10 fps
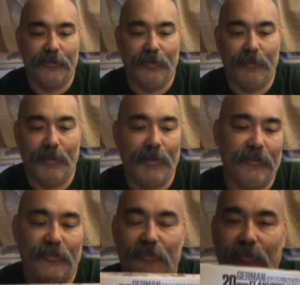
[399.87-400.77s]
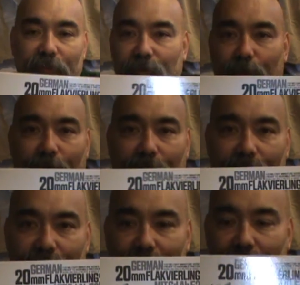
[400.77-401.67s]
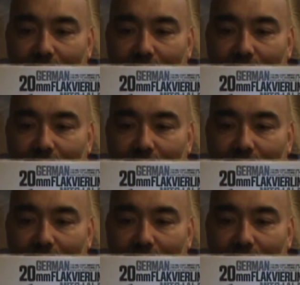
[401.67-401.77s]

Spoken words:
or something. I might just throw it somewhere else.